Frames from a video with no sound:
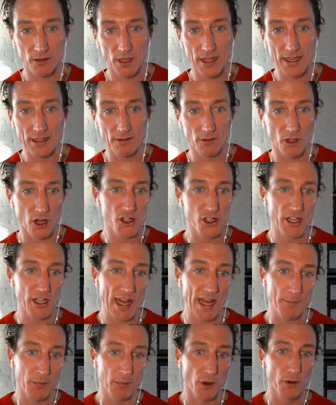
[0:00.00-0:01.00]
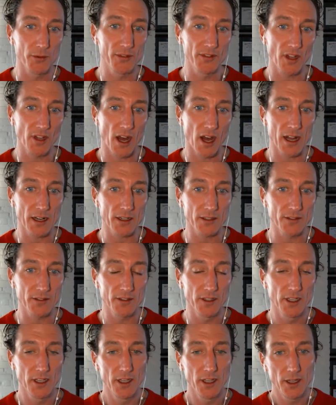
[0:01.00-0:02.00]
large cap growth
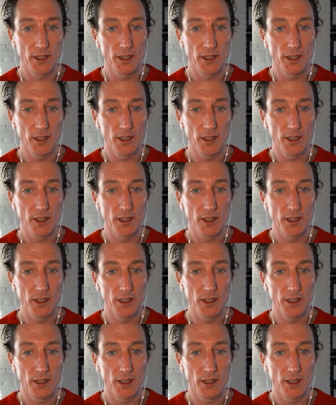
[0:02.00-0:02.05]
stocks